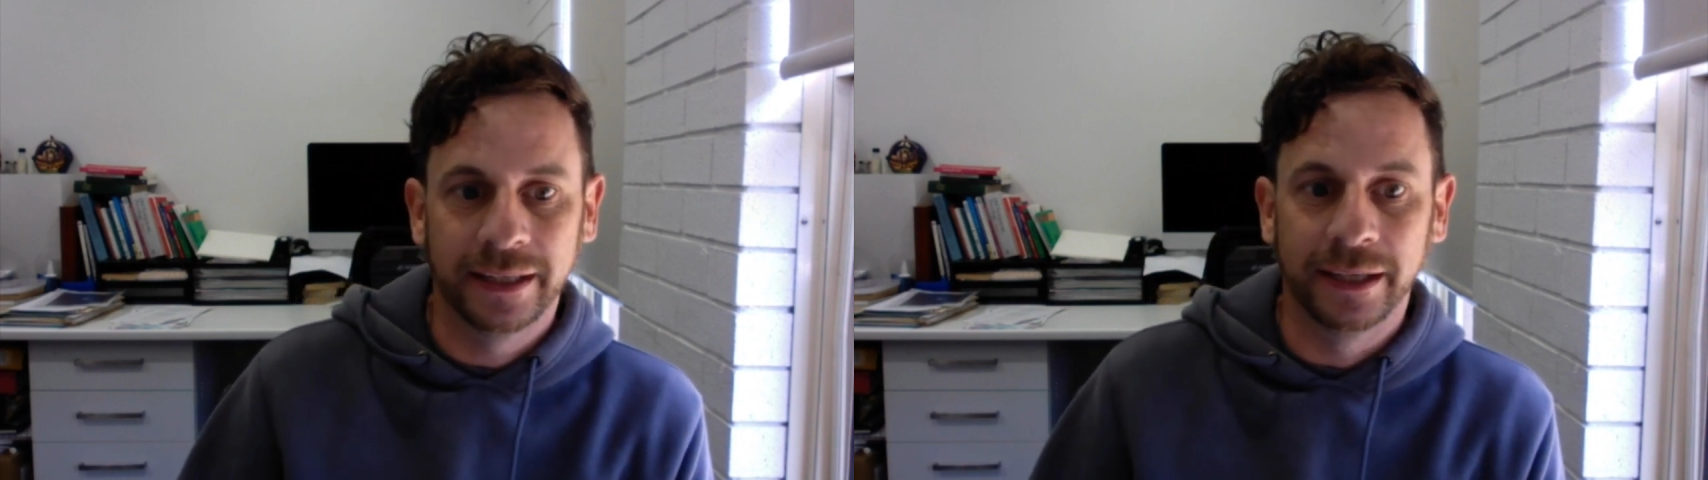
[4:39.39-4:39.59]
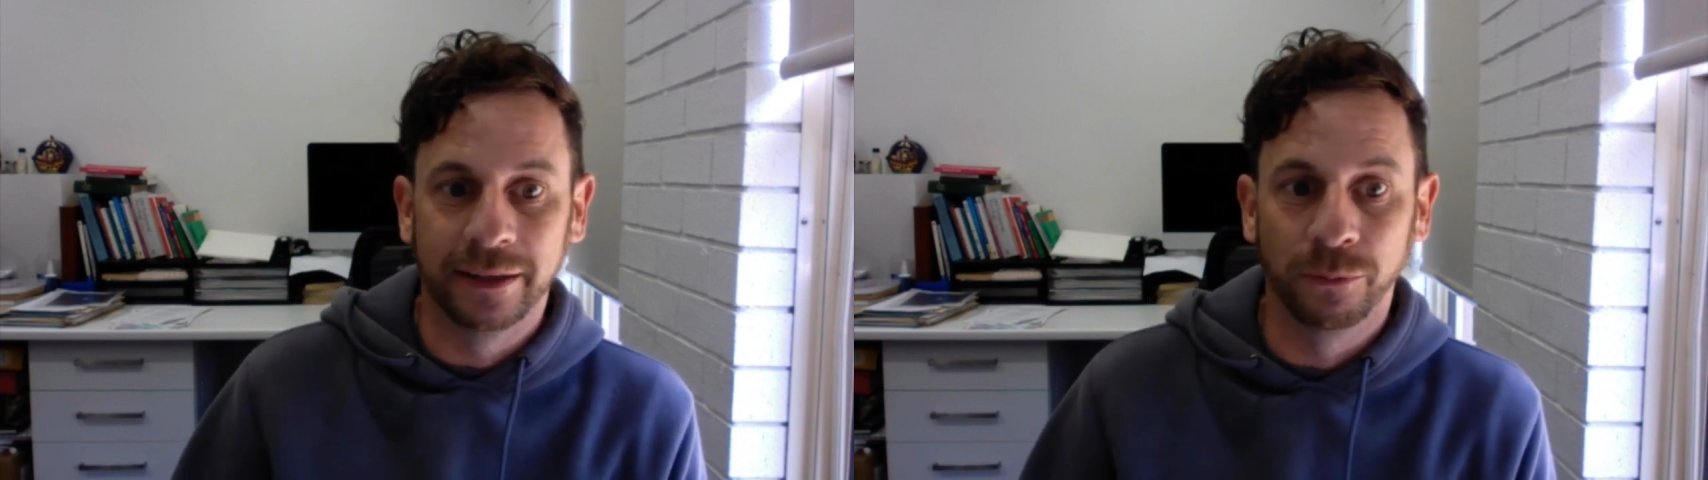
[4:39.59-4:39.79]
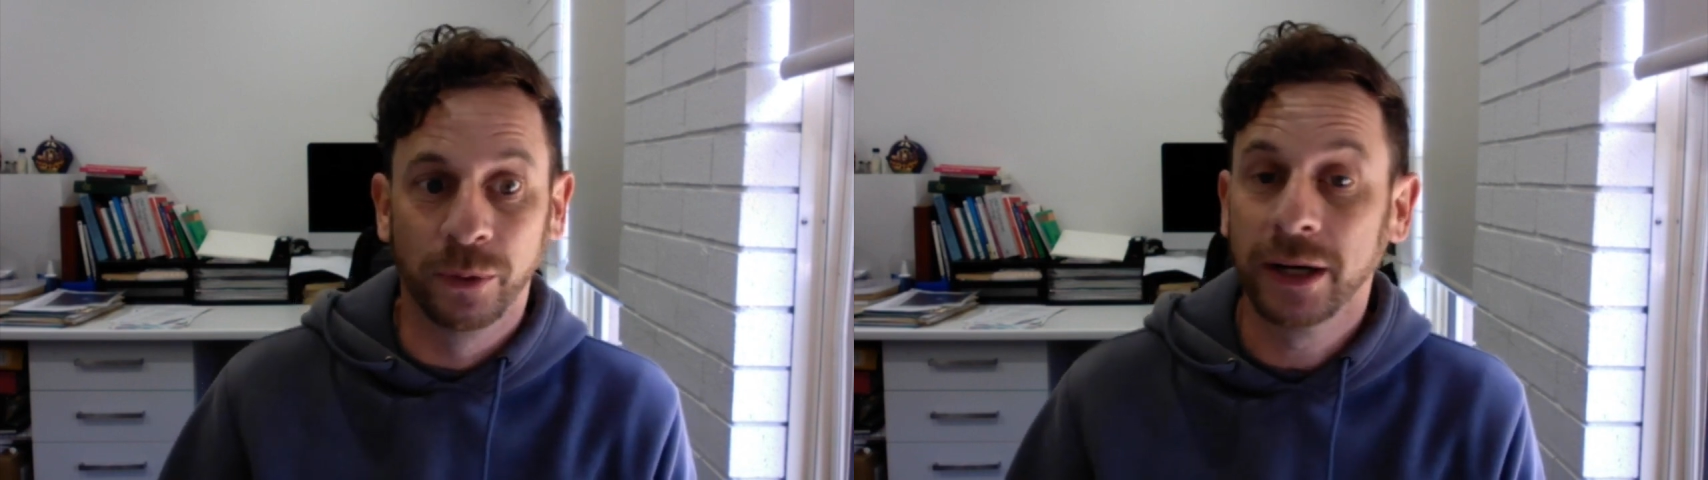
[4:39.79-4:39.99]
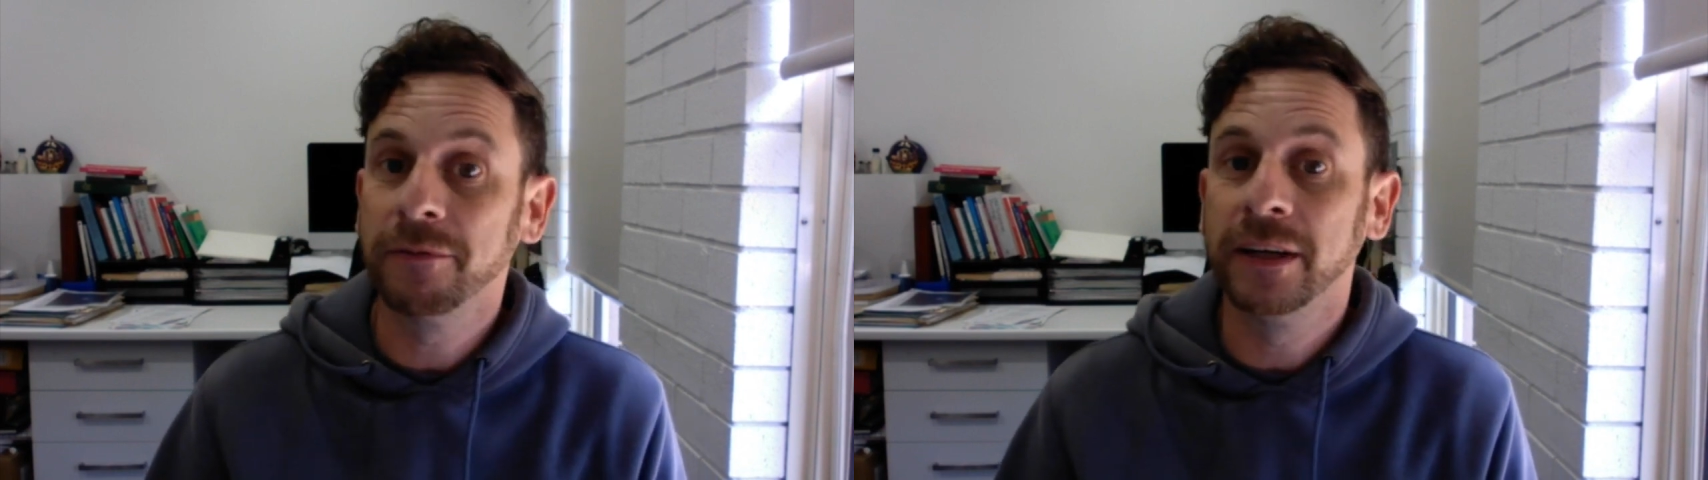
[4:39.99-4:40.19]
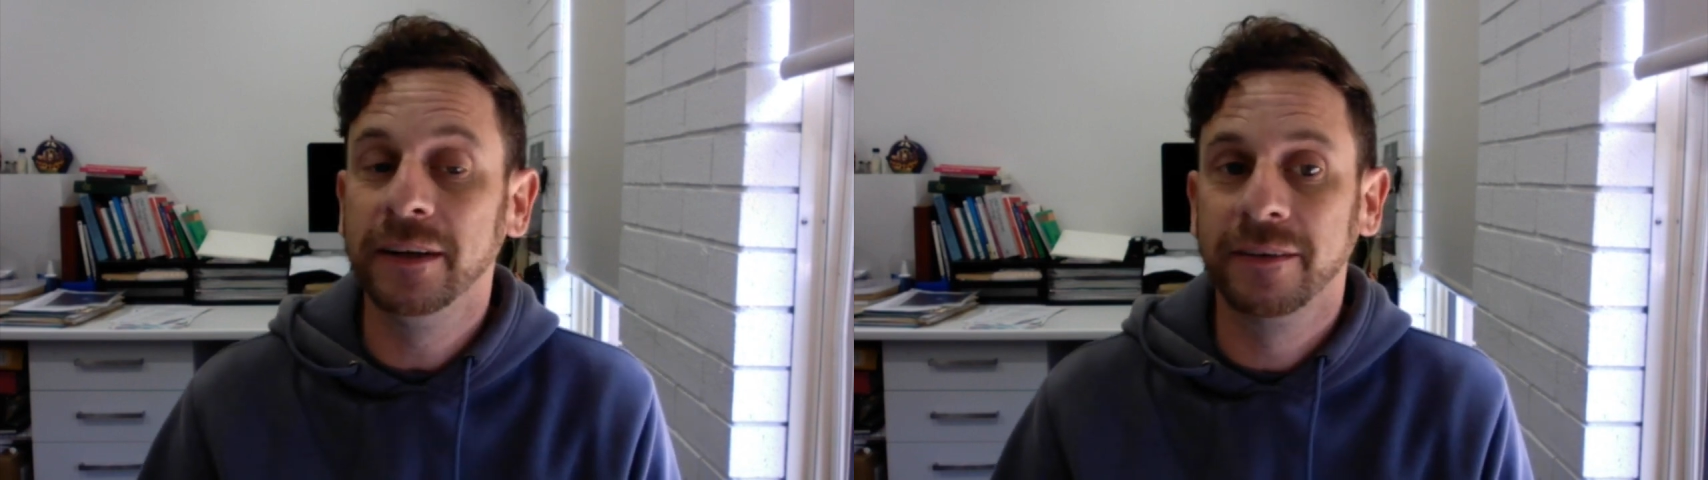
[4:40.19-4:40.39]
and whatever he